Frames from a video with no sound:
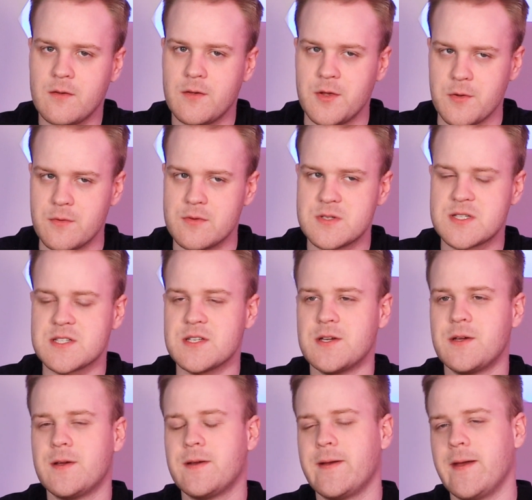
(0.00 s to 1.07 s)
use
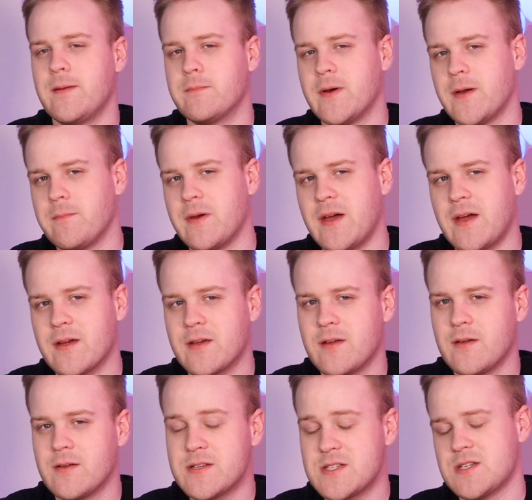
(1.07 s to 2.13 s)
in my Mac
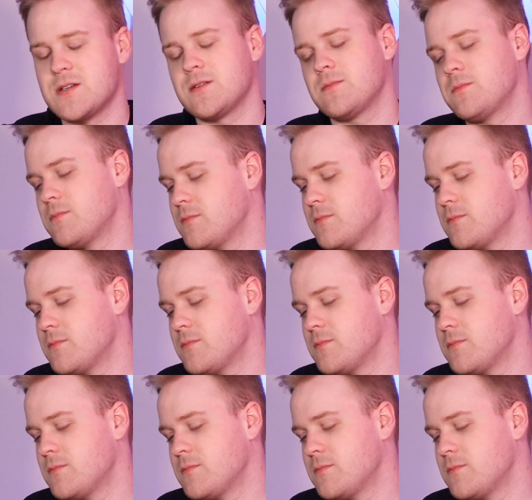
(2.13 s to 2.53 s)
to,